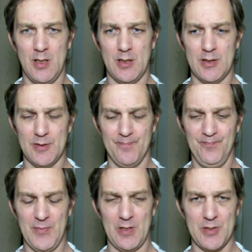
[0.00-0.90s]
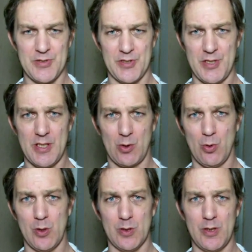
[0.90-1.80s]
I run synthetic
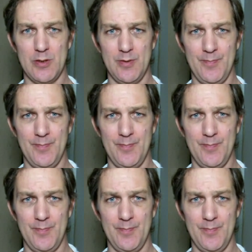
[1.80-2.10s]
oil in it